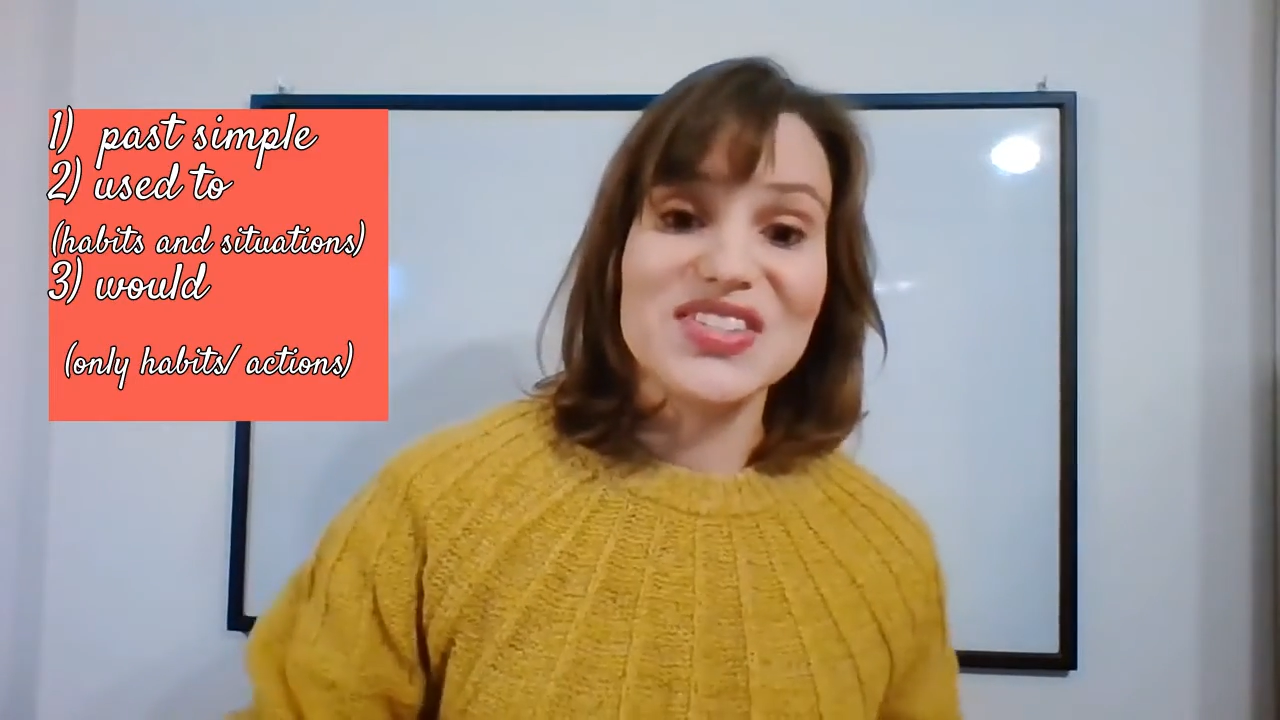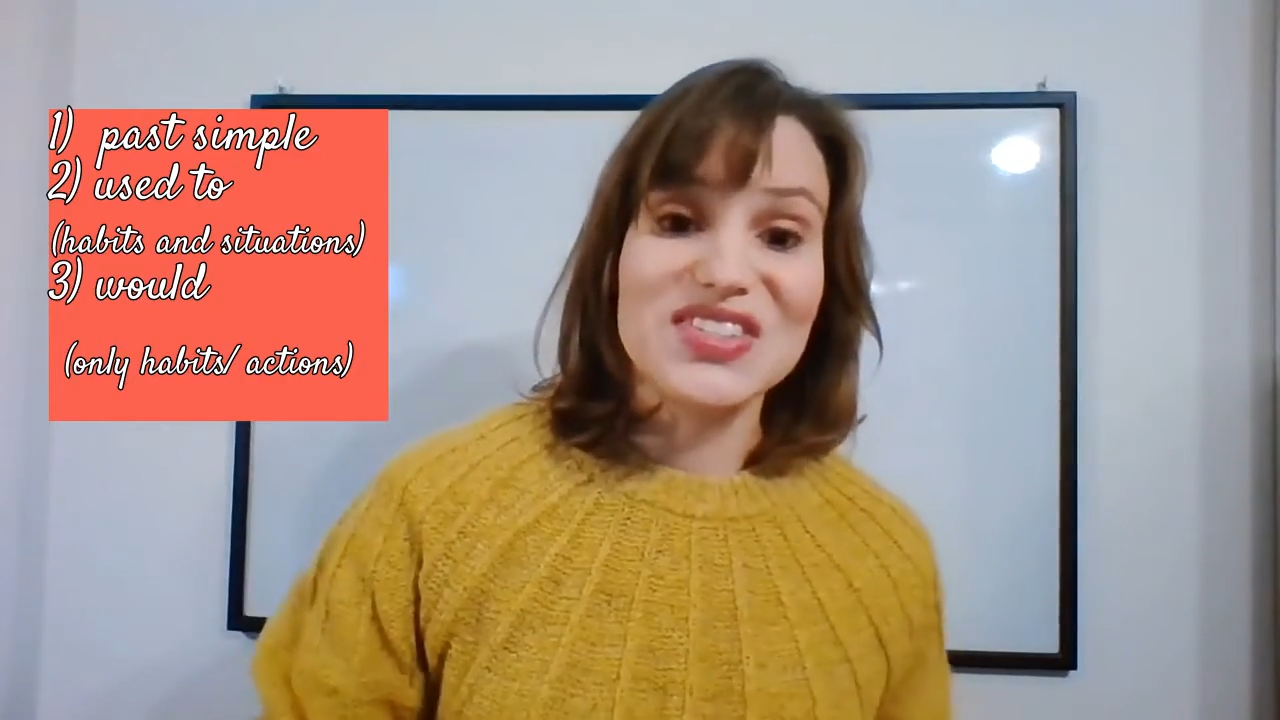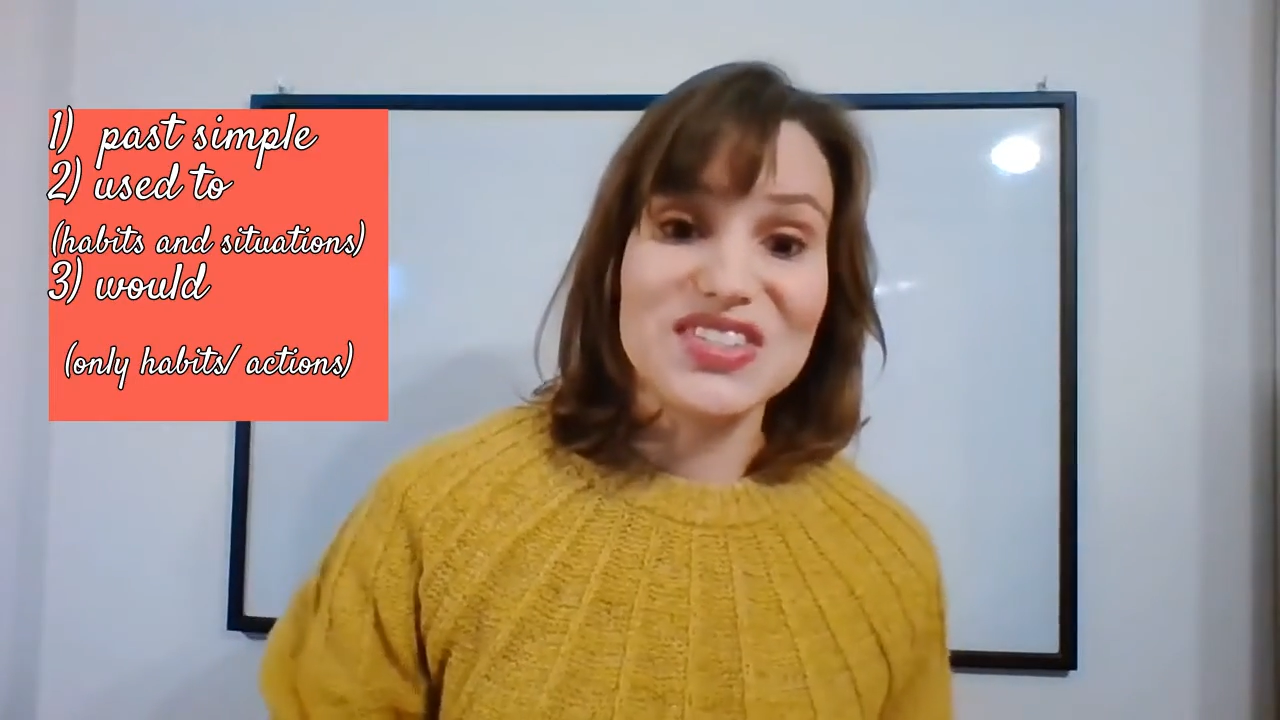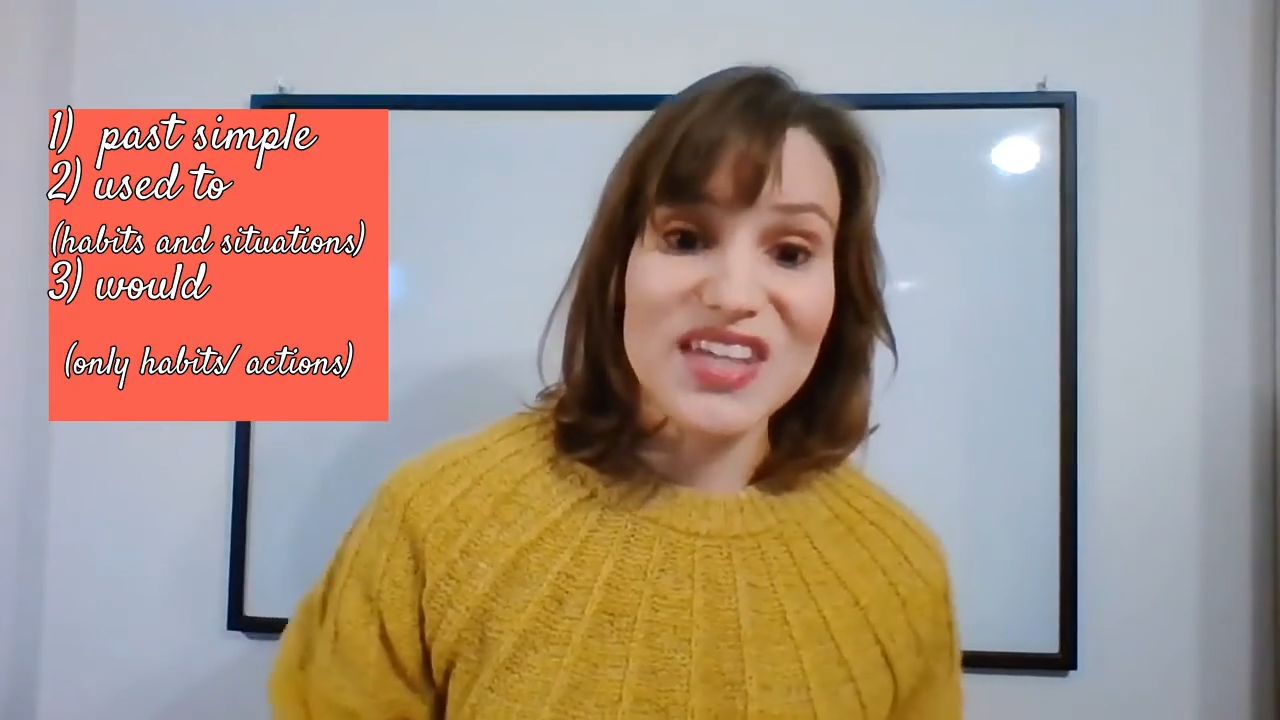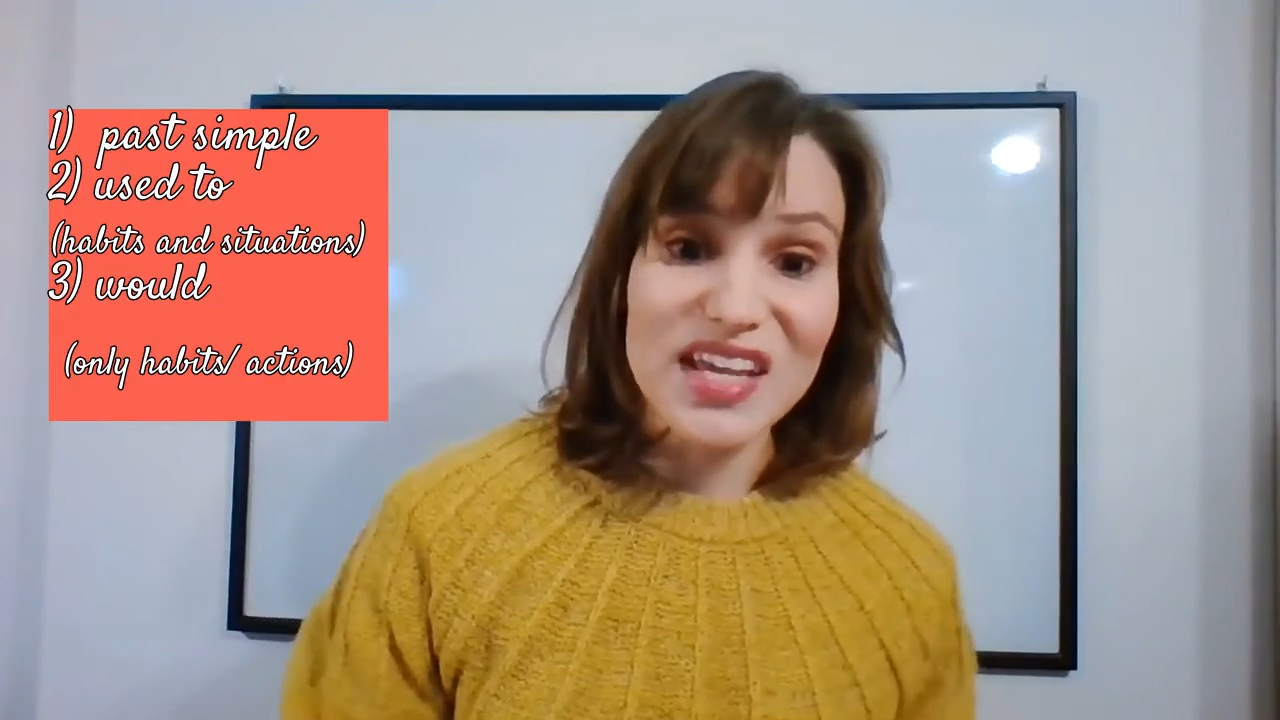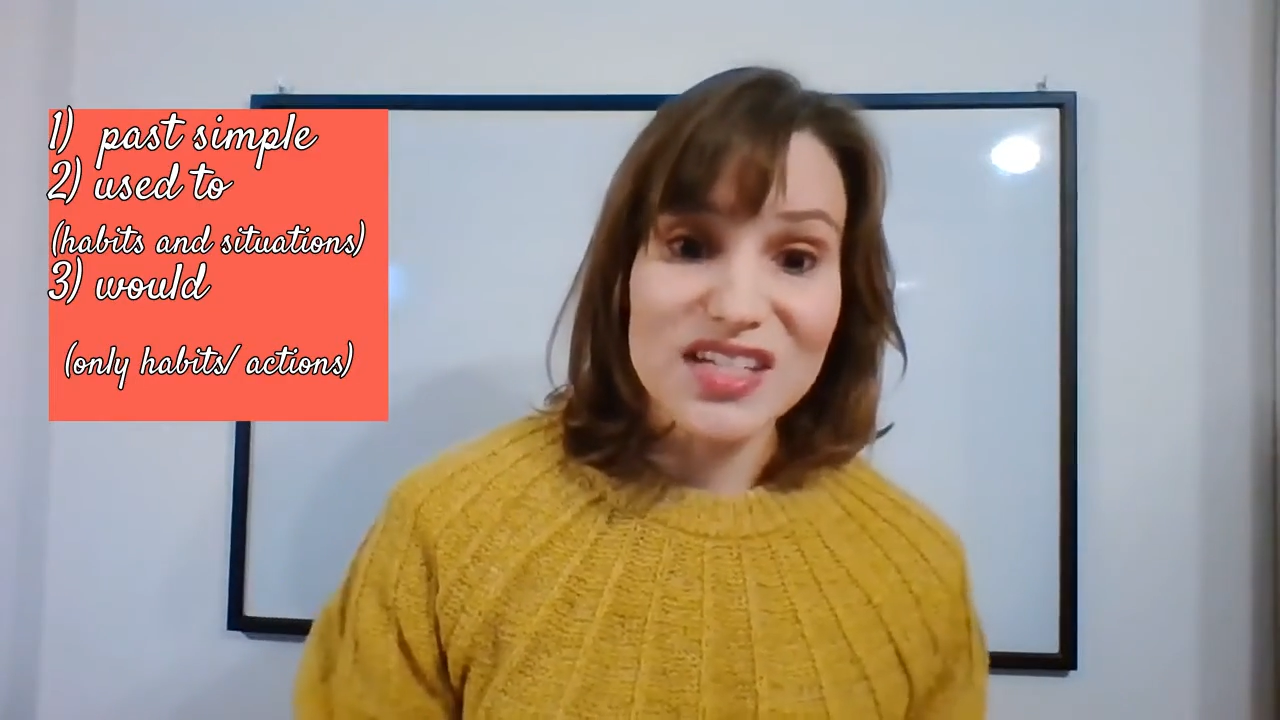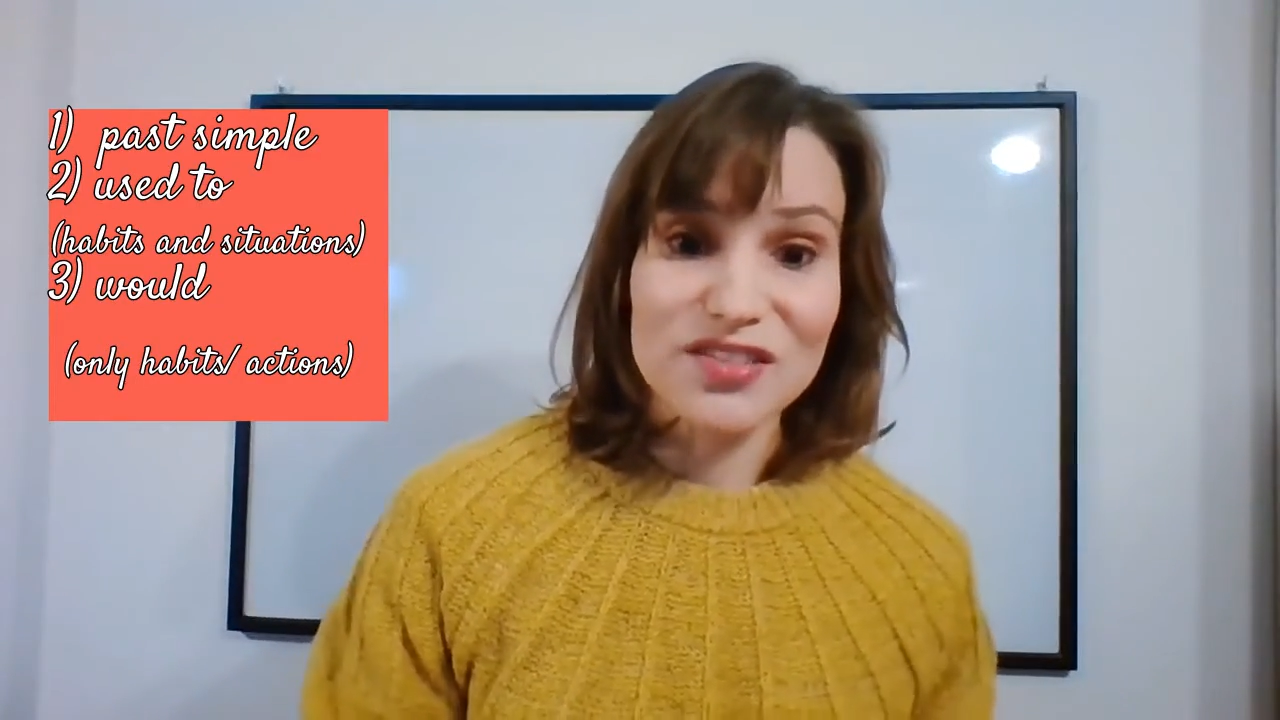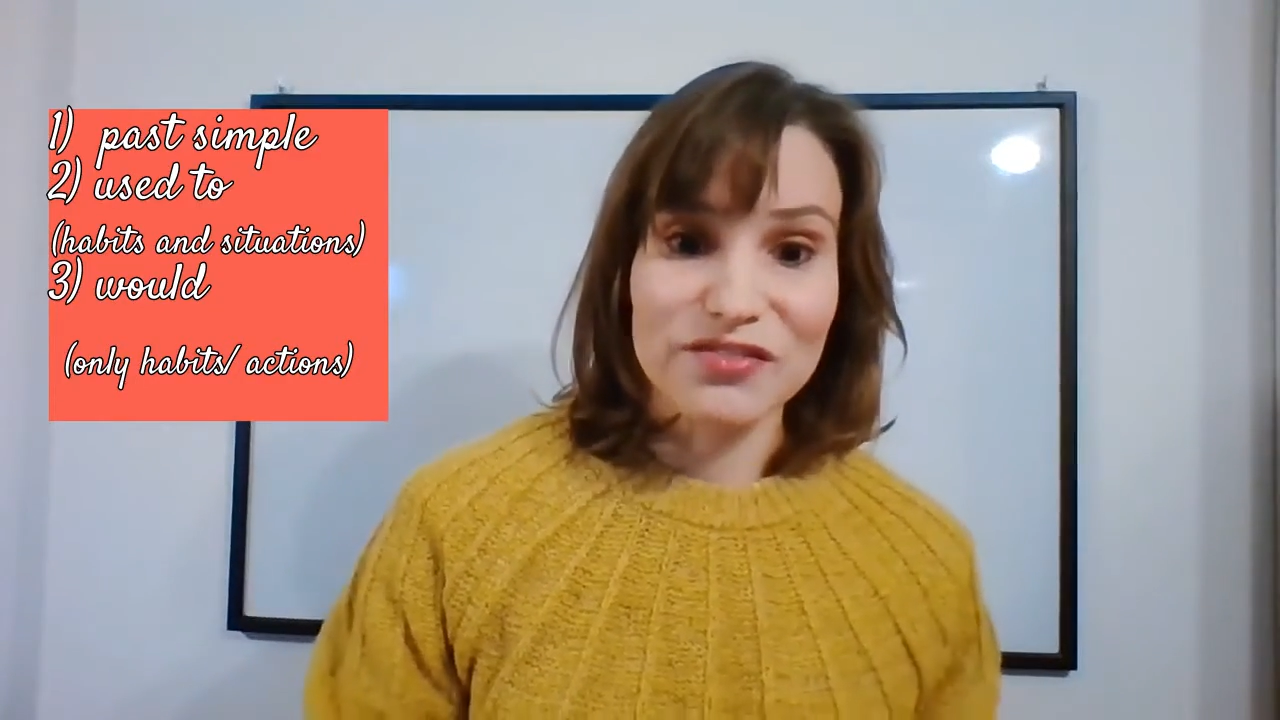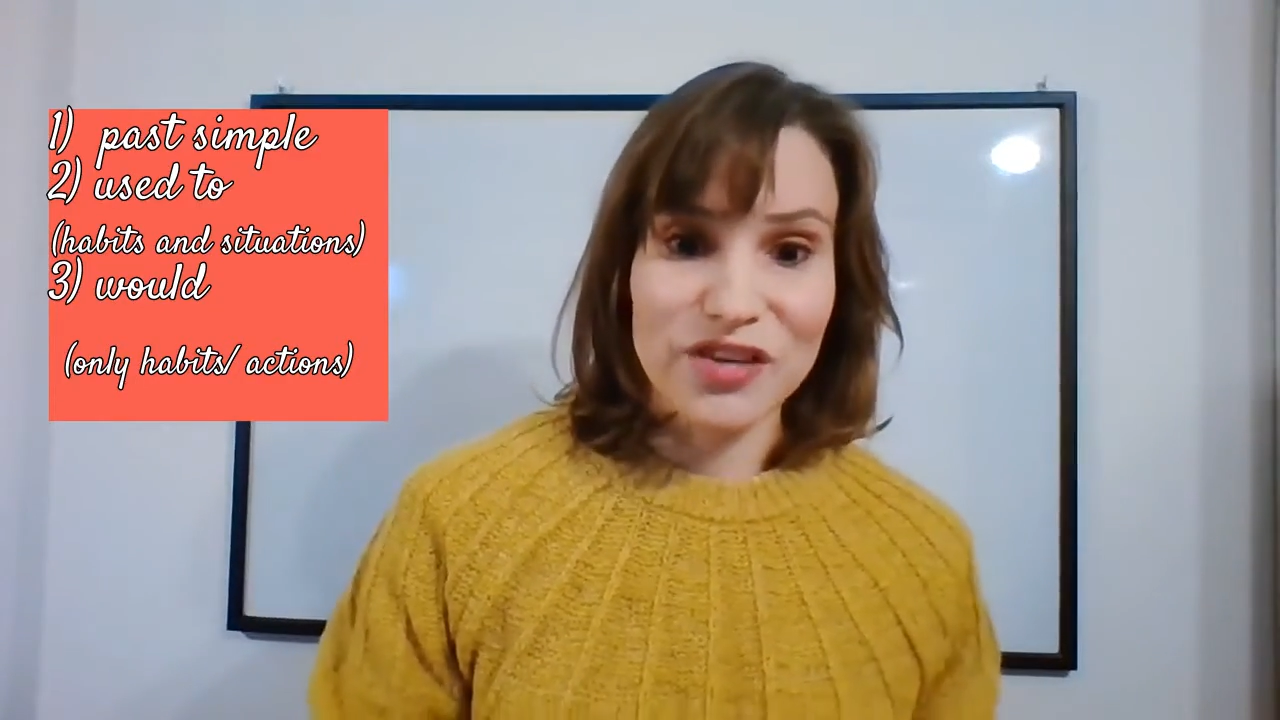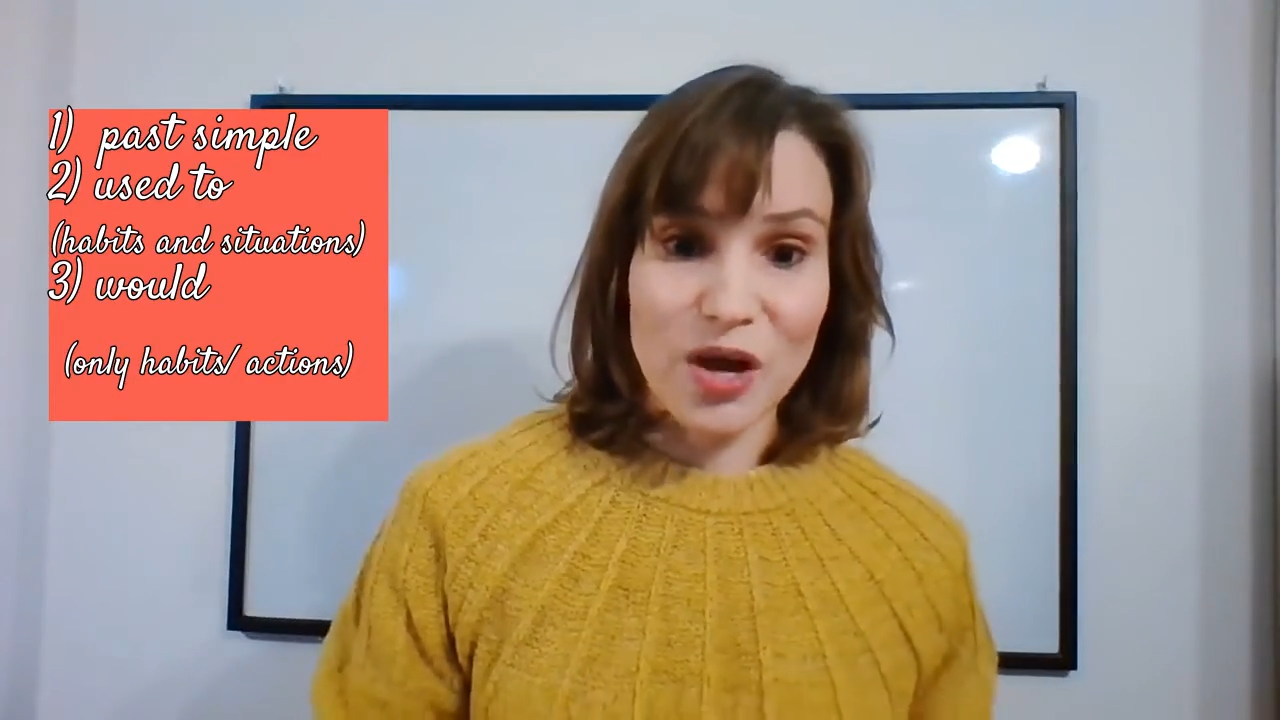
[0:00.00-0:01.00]
State
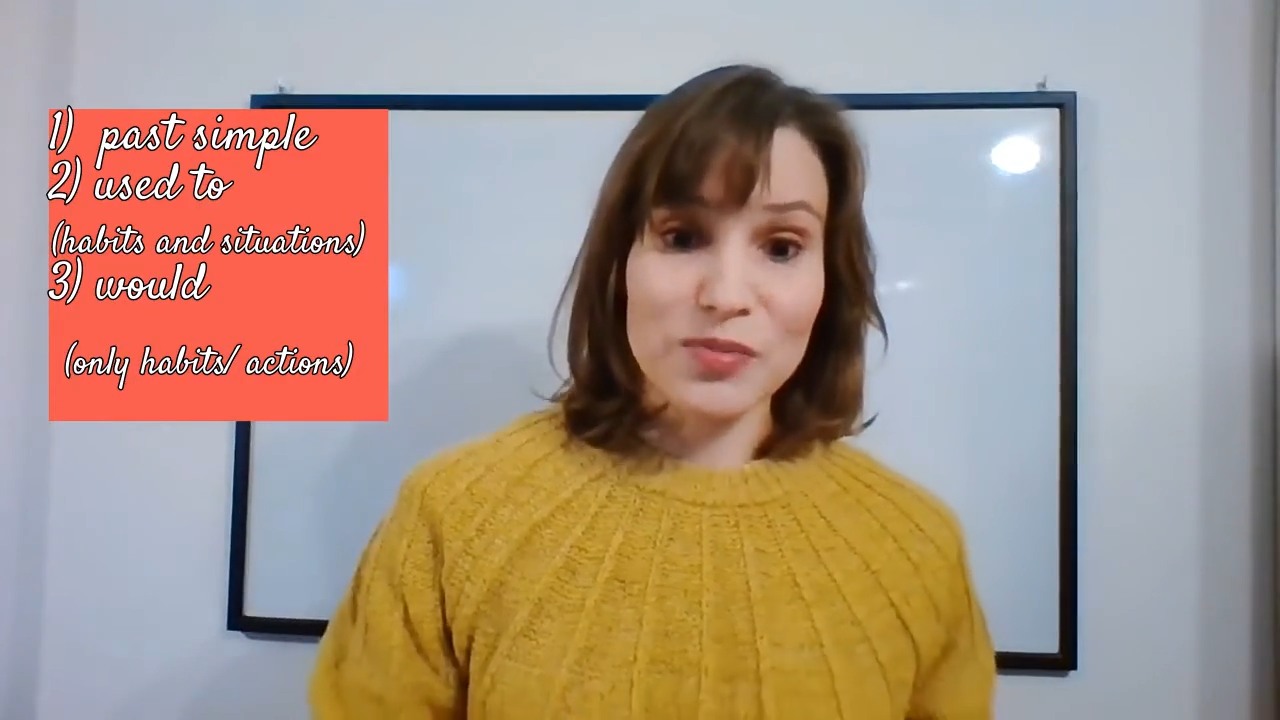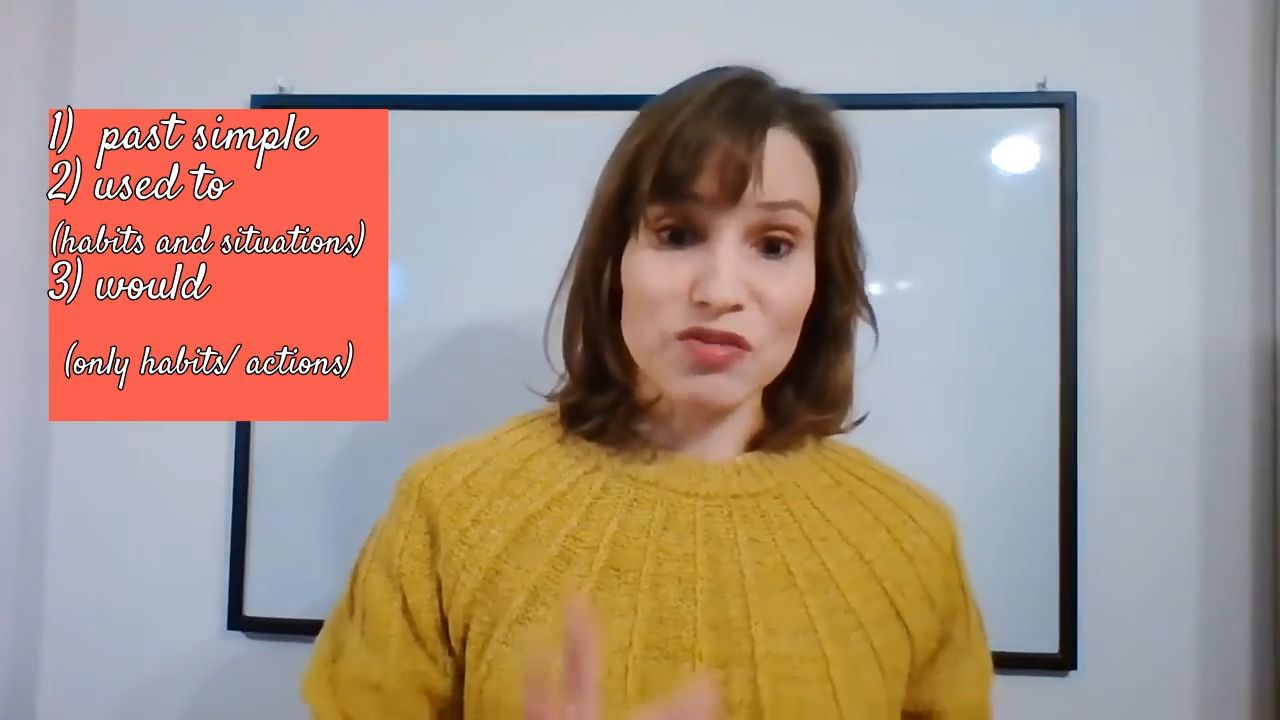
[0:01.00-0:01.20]
verbs,